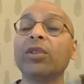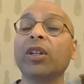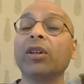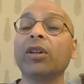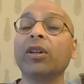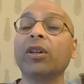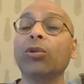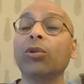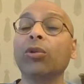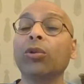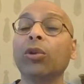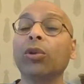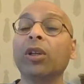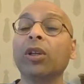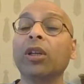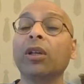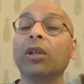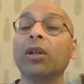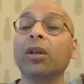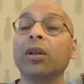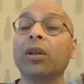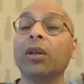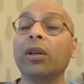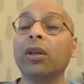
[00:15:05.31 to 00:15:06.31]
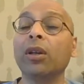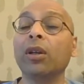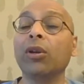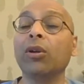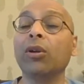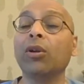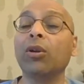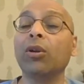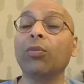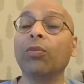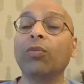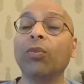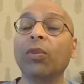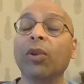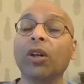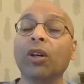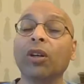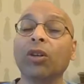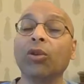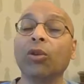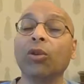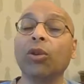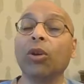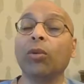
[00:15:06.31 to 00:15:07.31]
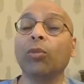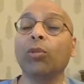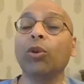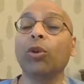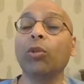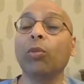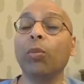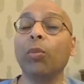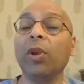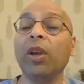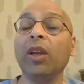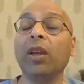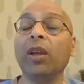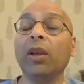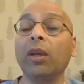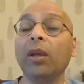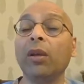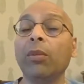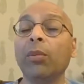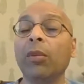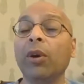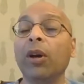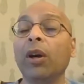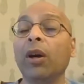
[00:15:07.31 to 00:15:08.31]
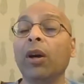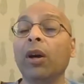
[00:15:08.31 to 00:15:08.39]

including you can put bean dip